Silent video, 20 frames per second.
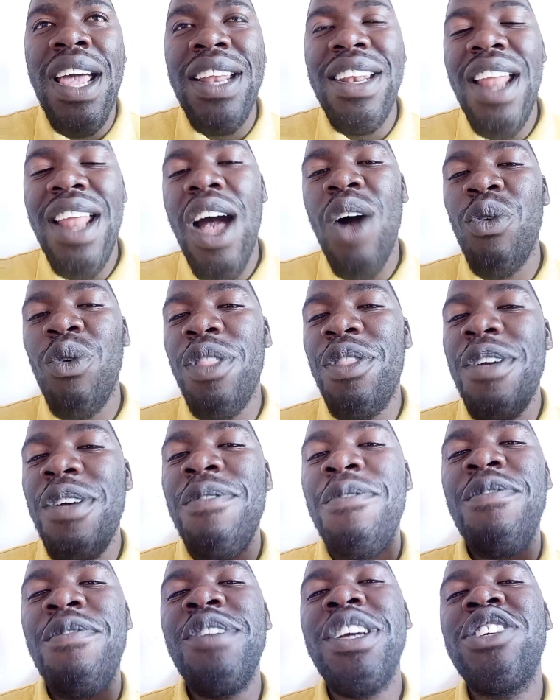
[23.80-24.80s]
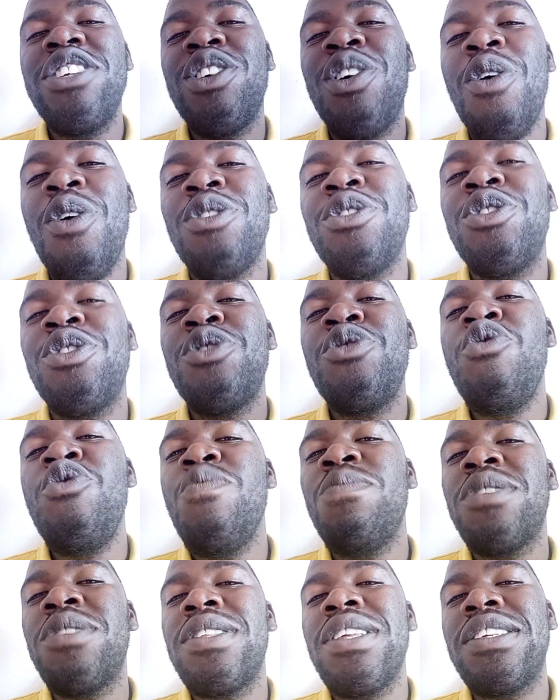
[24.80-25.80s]
Now, the fish
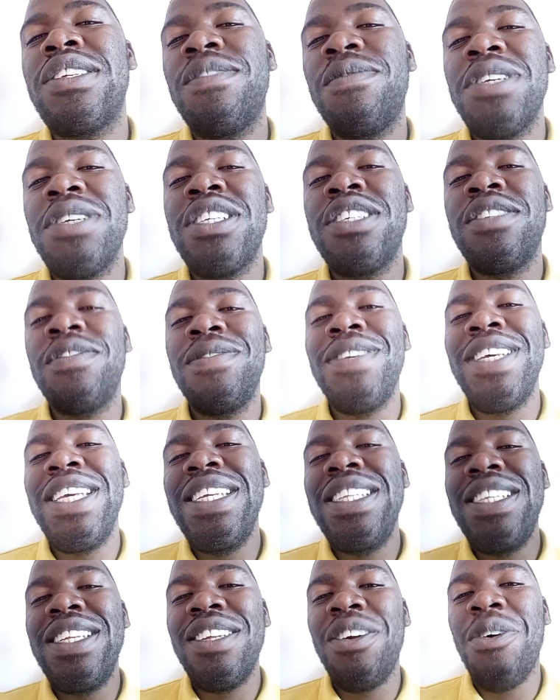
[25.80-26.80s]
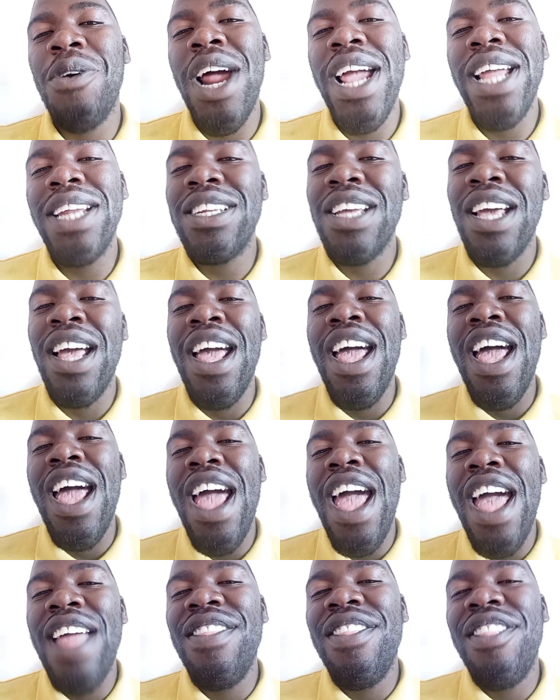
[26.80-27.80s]
consumes this fish feed, right,
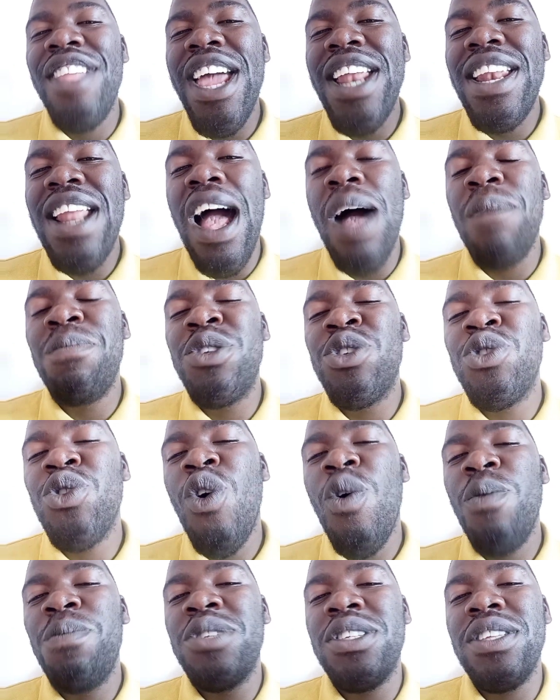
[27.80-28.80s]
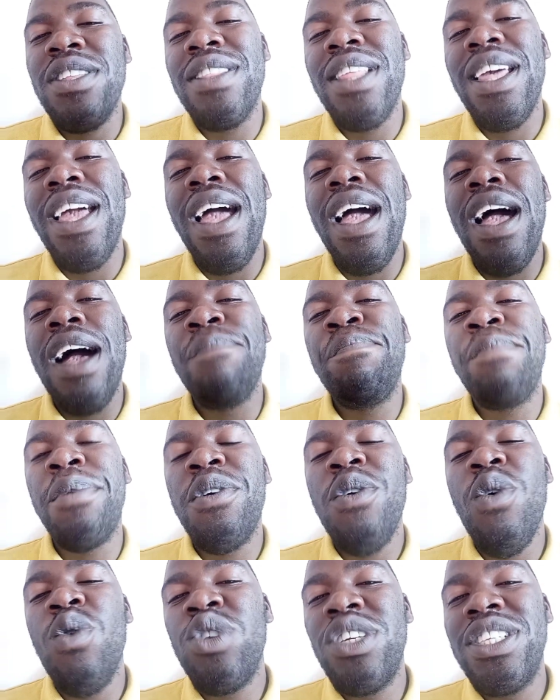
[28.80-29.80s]
and then absorbs the
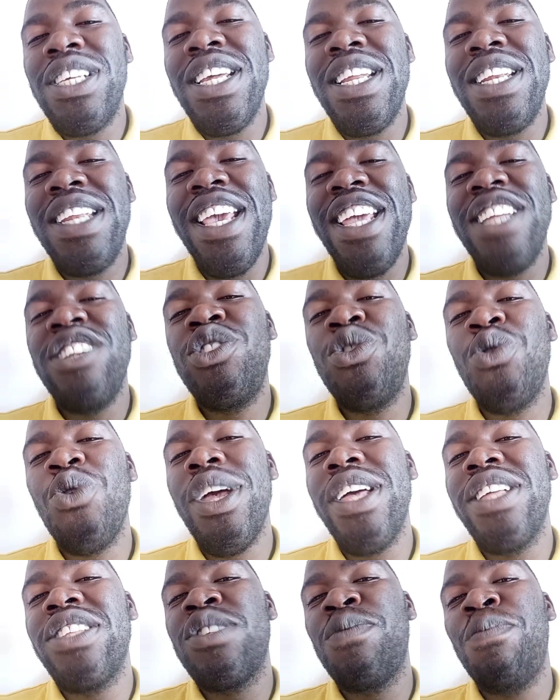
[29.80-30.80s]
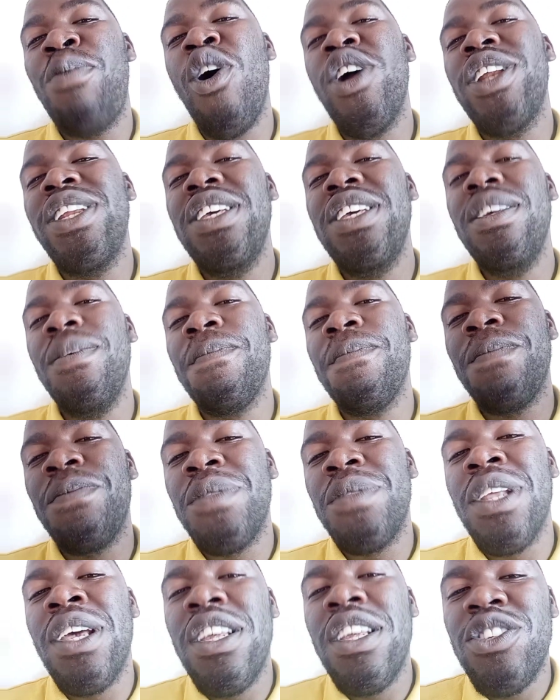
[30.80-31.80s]
protein into its body
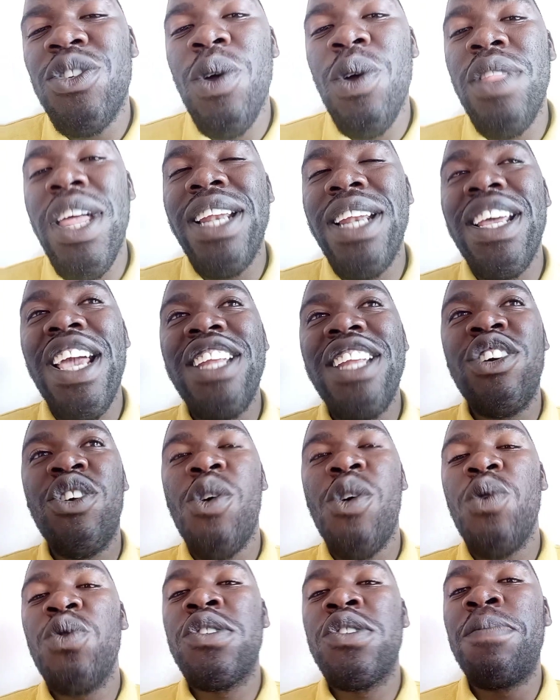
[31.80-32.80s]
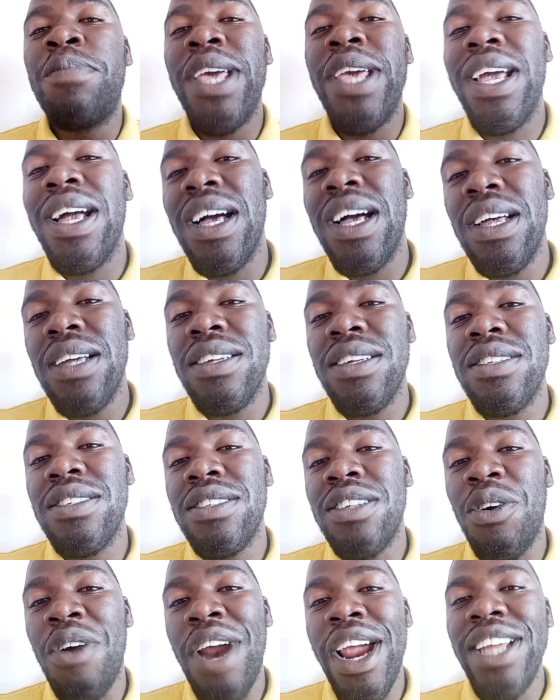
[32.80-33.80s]
so that it grows bigger,
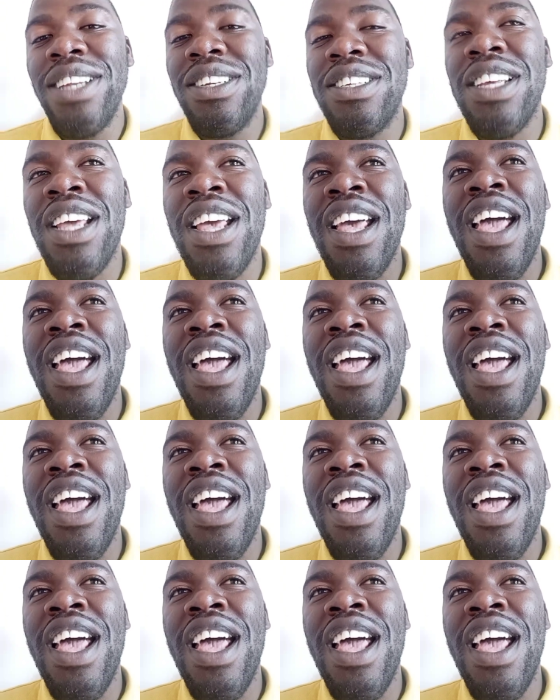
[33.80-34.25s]
right?